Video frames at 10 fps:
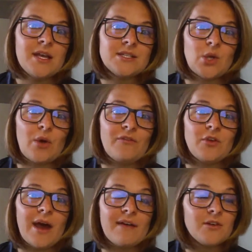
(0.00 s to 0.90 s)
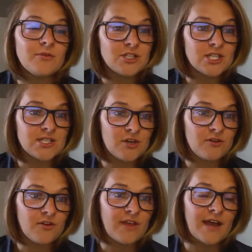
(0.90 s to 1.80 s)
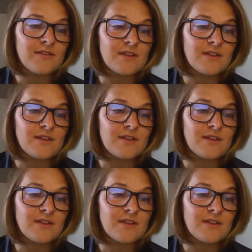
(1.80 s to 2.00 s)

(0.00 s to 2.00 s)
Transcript: So if you haven't registered for that,